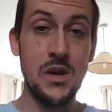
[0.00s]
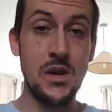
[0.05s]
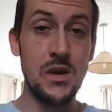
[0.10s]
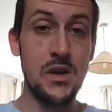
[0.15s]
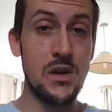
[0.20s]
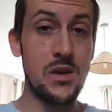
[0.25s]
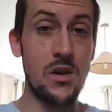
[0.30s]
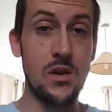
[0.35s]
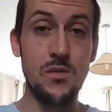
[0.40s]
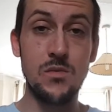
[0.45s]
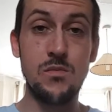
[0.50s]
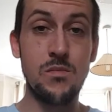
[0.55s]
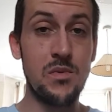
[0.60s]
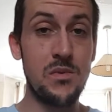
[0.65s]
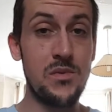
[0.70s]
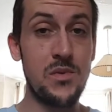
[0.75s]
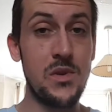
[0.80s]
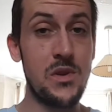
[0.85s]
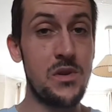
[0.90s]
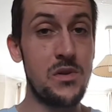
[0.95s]

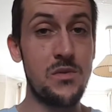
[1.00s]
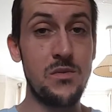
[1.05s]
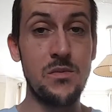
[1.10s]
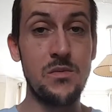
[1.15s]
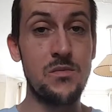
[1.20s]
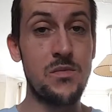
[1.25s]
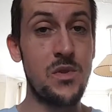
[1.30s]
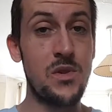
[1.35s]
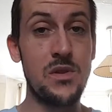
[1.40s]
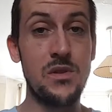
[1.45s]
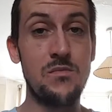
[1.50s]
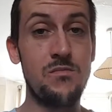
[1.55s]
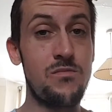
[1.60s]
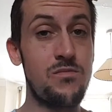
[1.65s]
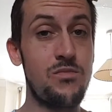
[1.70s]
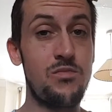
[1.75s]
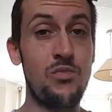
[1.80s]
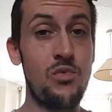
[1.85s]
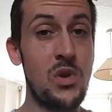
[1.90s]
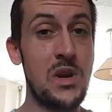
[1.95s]
The
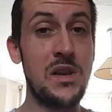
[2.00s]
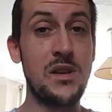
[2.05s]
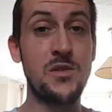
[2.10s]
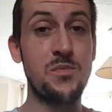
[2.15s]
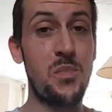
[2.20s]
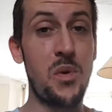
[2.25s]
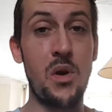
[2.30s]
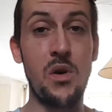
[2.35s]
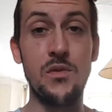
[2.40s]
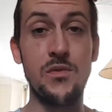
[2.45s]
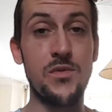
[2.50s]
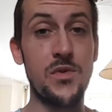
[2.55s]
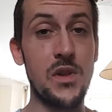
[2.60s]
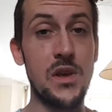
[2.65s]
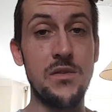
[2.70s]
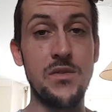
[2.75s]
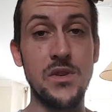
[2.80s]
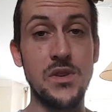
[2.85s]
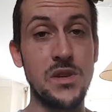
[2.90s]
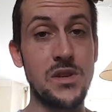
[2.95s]
really spot on flavors.